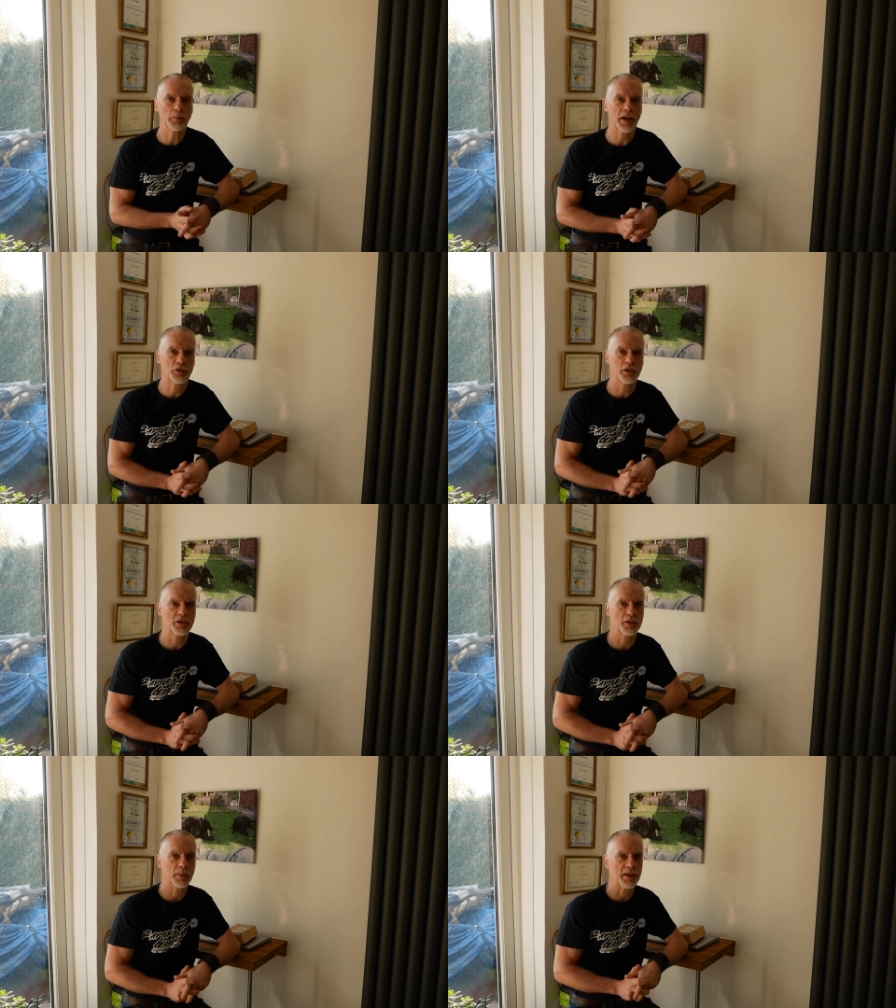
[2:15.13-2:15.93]

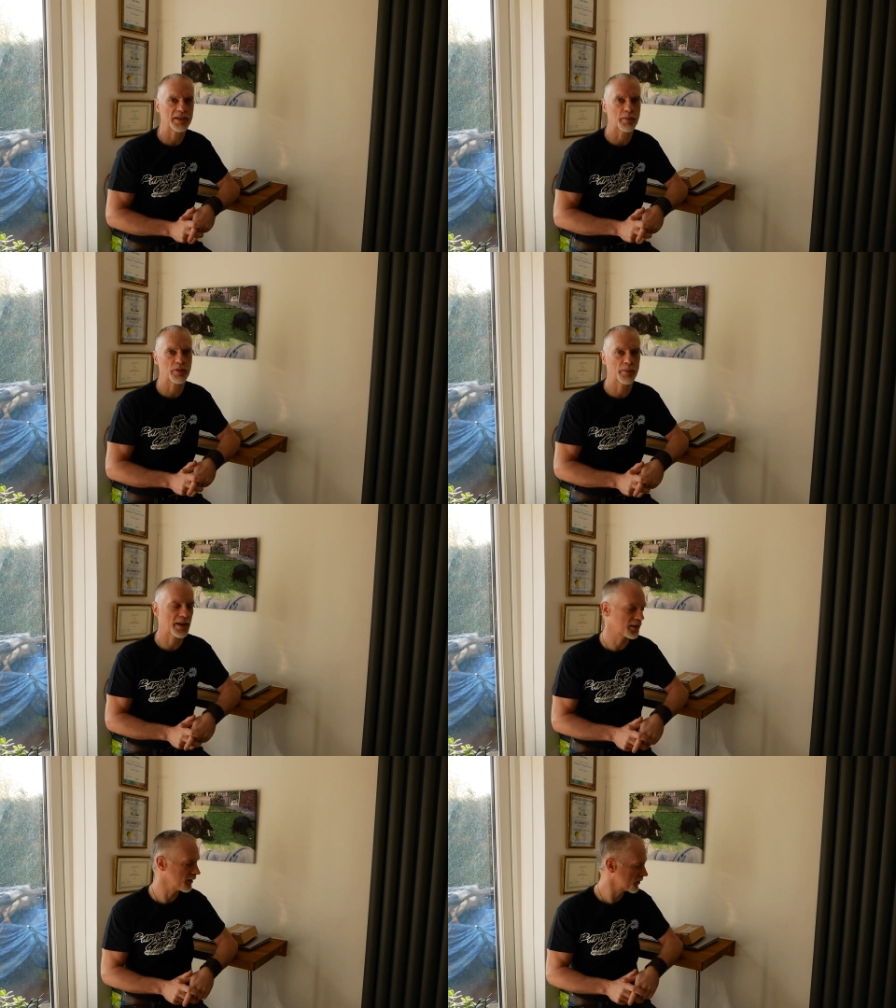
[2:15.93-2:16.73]
batteries are a bit
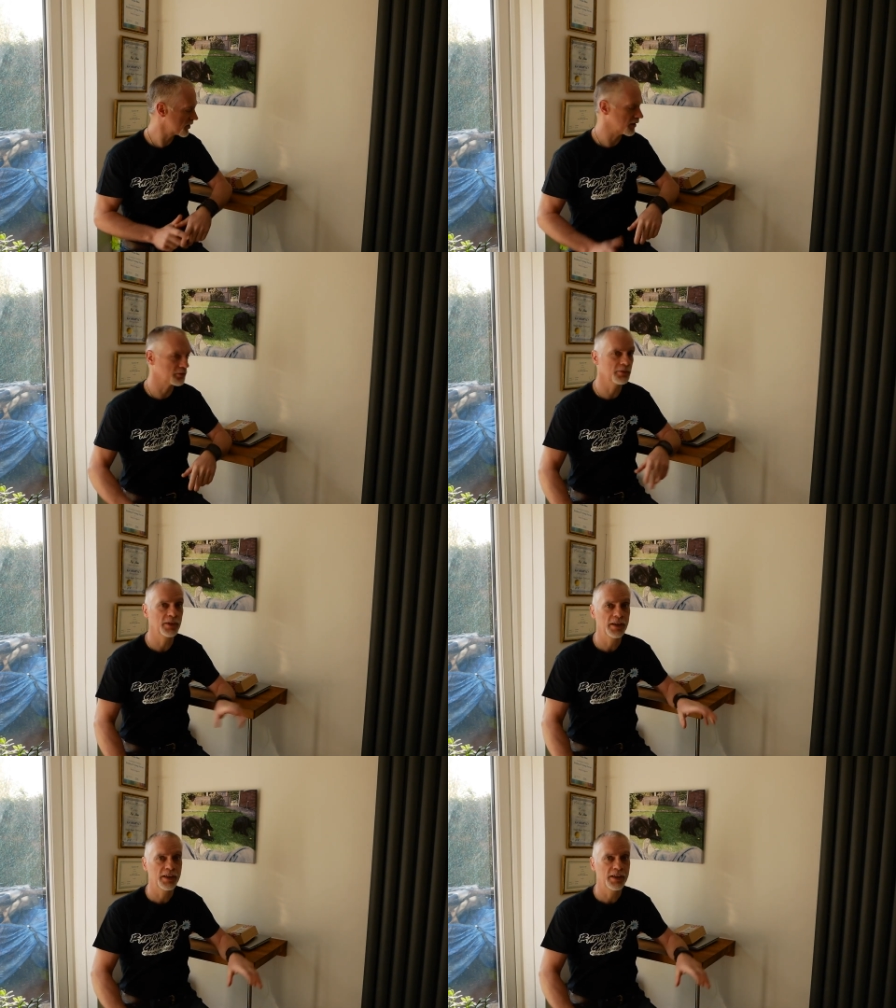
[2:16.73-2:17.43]
temperamental so